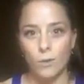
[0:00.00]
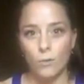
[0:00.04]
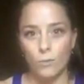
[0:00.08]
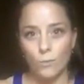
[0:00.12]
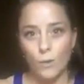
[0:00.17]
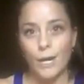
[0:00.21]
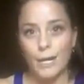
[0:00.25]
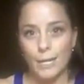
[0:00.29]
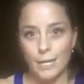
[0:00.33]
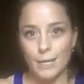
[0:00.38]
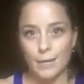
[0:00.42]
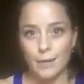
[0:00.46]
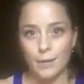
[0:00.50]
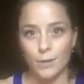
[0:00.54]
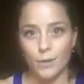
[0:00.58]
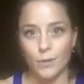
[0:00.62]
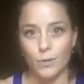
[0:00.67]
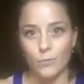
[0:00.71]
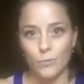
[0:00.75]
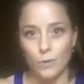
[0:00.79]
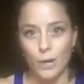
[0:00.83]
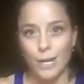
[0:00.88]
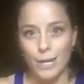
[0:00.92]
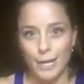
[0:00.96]
right here,
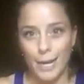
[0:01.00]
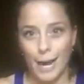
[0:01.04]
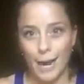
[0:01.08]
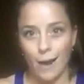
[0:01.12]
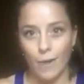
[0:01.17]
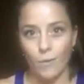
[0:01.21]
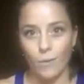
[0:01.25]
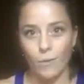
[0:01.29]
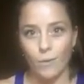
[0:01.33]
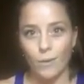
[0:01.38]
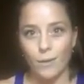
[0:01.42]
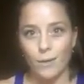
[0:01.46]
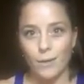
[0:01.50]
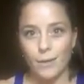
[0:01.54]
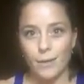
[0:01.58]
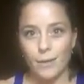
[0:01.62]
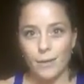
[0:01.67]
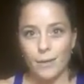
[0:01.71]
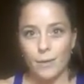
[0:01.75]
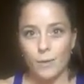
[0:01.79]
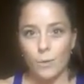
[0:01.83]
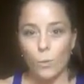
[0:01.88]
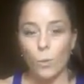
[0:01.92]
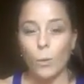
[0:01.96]
right now.
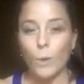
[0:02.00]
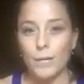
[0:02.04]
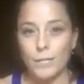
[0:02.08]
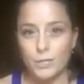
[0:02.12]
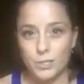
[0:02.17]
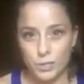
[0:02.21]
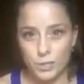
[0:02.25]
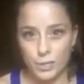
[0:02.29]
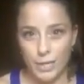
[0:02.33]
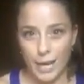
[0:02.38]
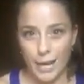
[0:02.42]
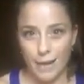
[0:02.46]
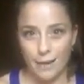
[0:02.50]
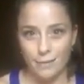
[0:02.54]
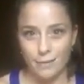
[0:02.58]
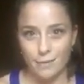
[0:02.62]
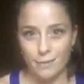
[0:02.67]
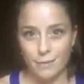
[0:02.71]
What is your 10?